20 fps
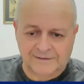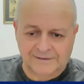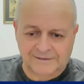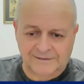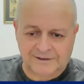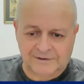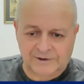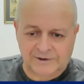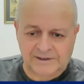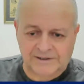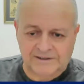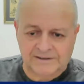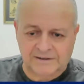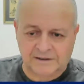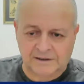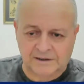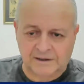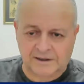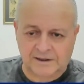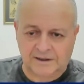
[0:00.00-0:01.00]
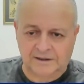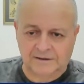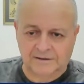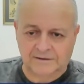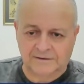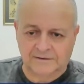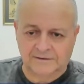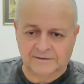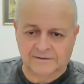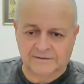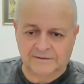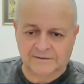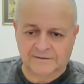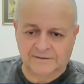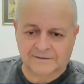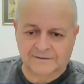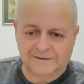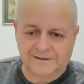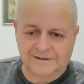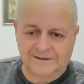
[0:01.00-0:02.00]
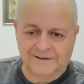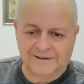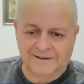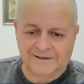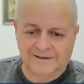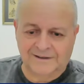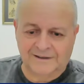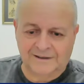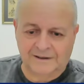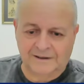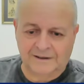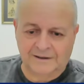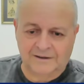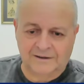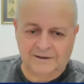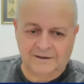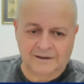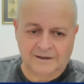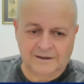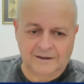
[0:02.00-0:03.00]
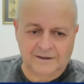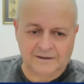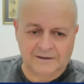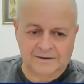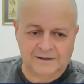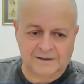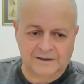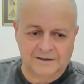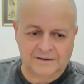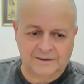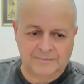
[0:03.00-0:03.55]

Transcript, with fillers: there is still uh, the,